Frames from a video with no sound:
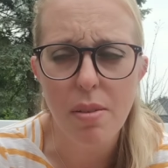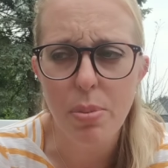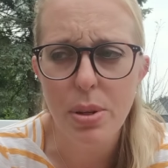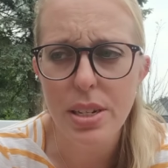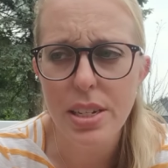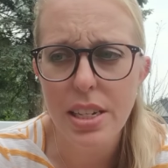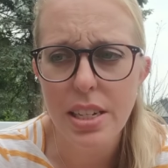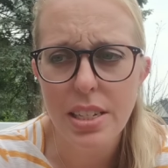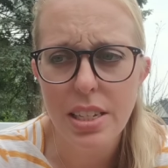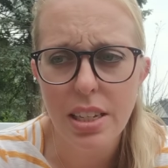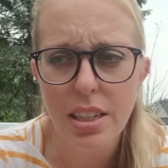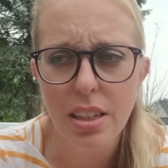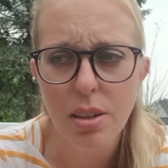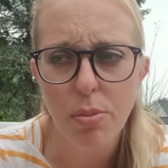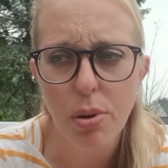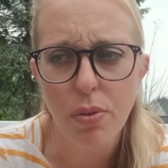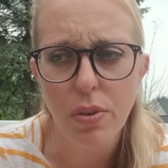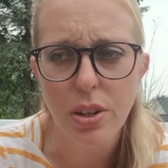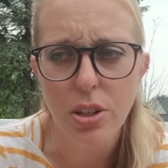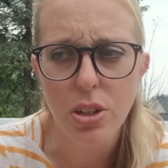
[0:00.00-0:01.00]
I've been detailing
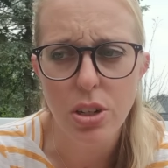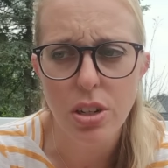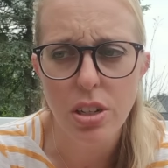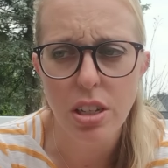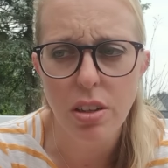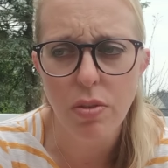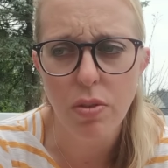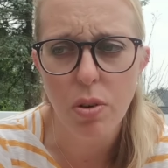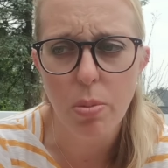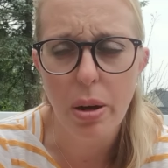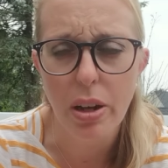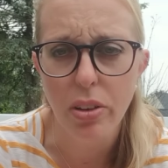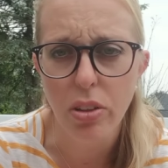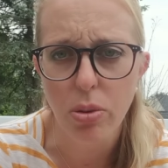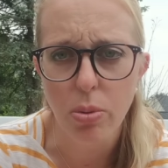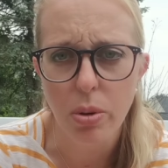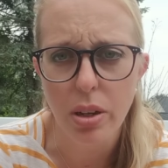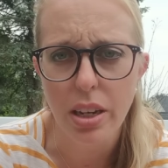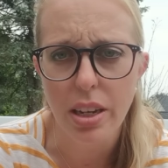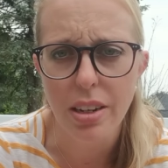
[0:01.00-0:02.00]
professionally for about
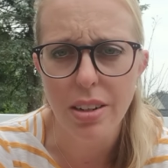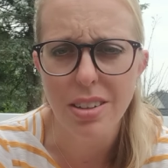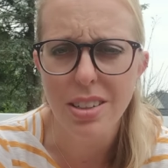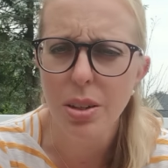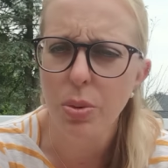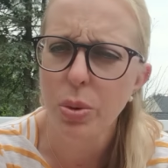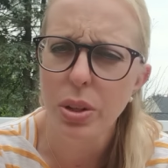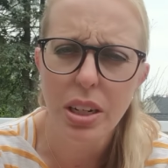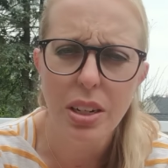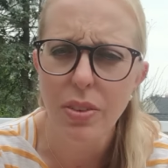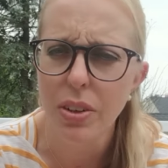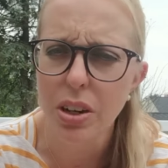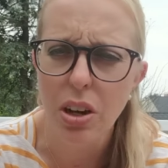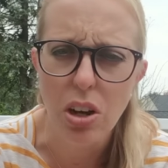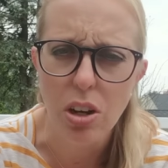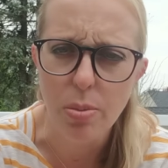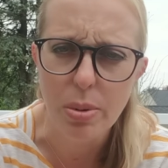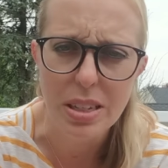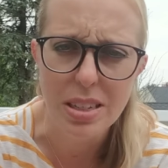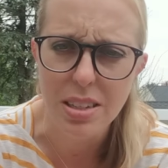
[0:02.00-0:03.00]
3 years. I wouldn't even
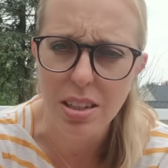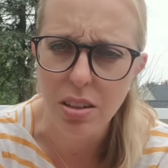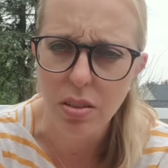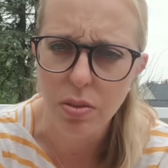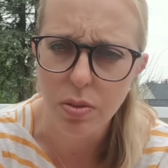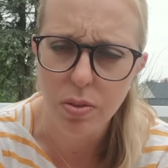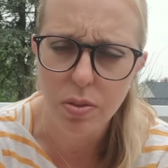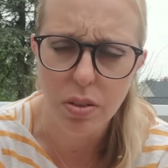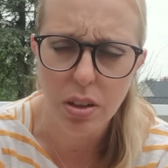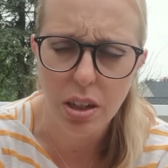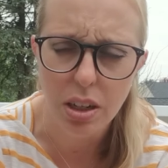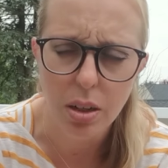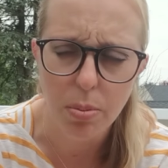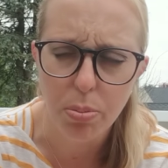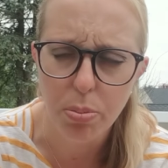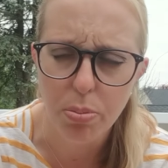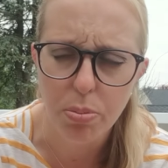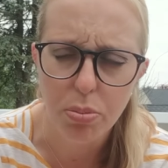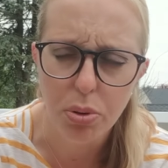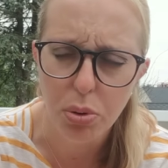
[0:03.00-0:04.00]
call myself a
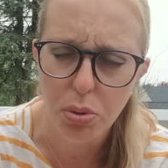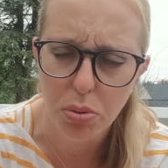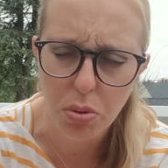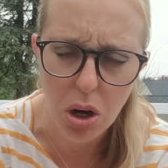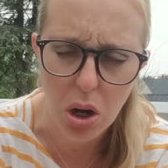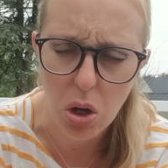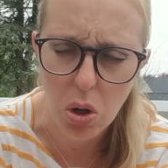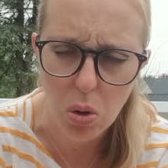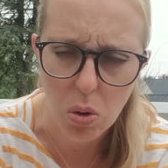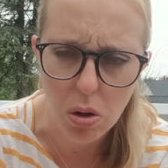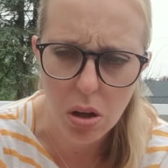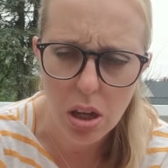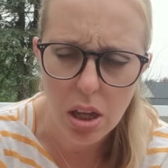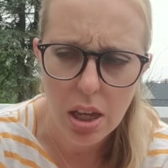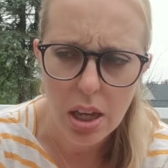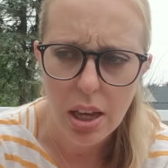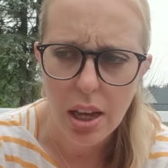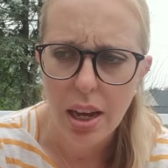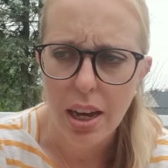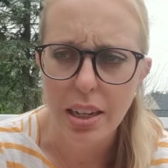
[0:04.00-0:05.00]
pro.
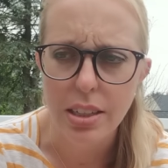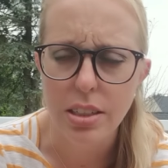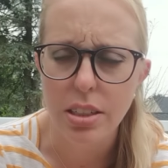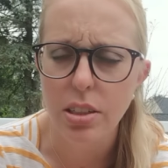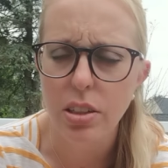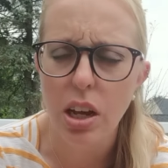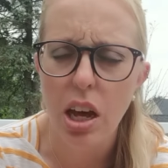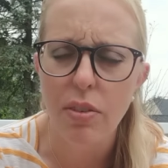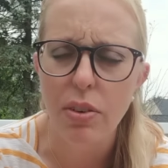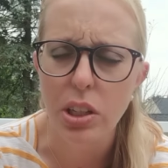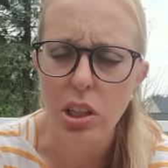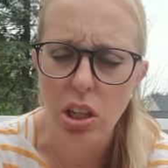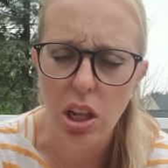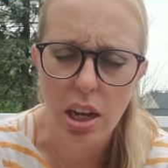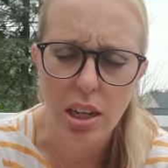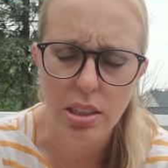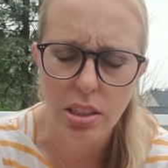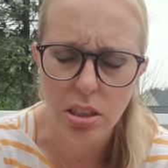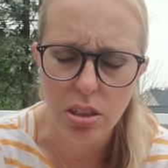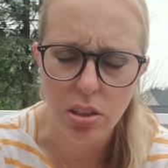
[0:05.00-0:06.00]
I still have a
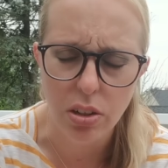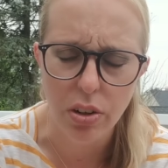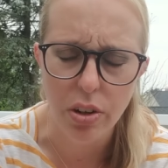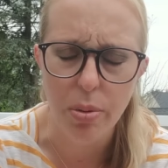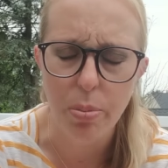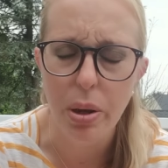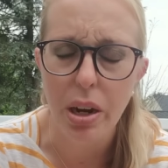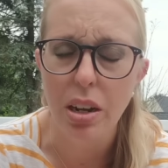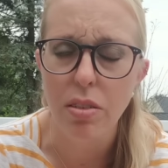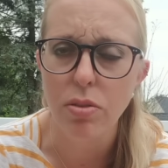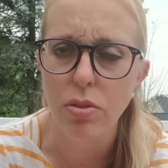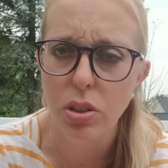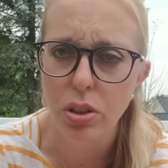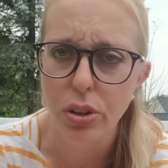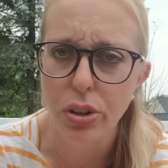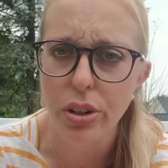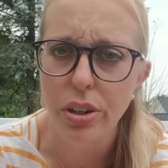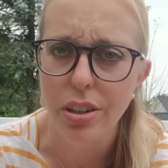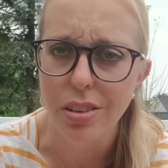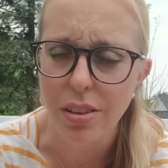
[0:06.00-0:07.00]
lot to learn, but I've
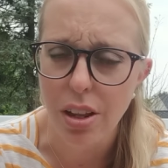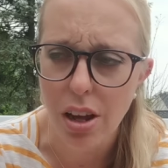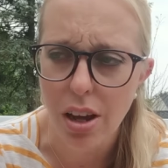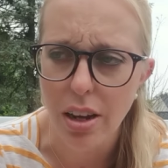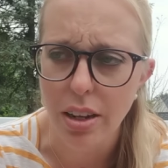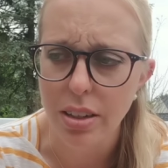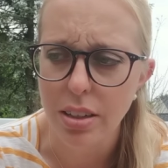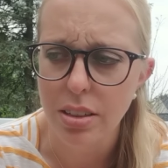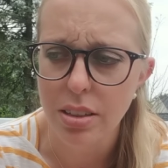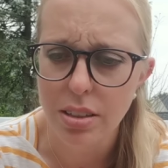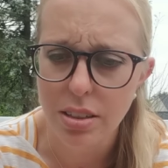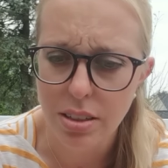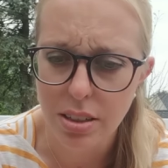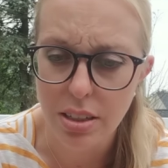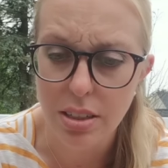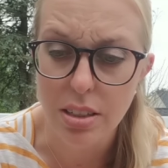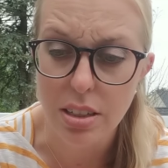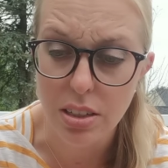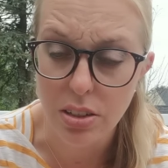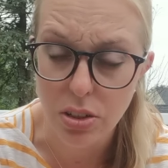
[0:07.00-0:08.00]
learned a lot
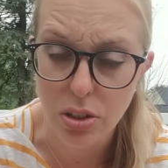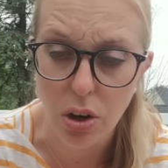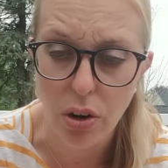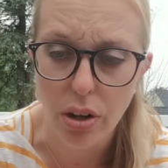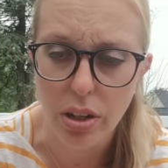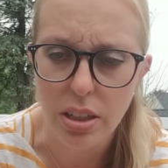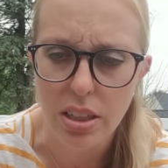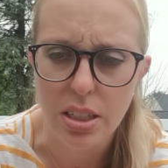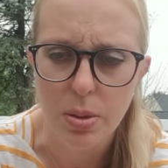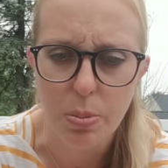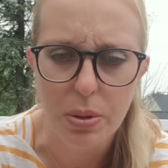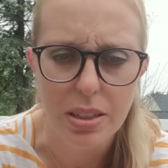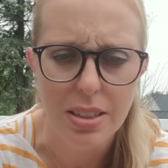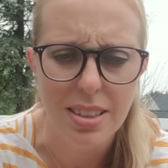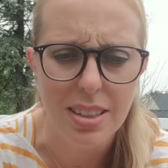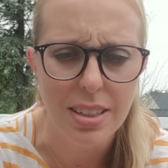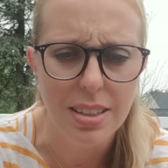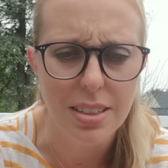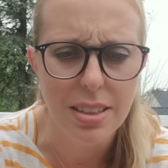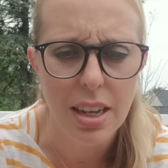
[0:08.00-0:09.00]
since I started this
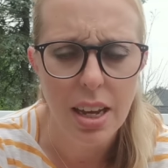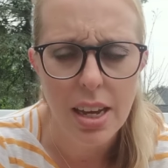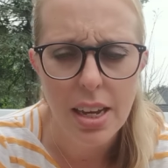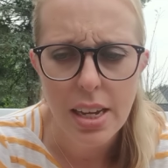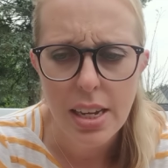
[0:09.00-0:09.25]
business.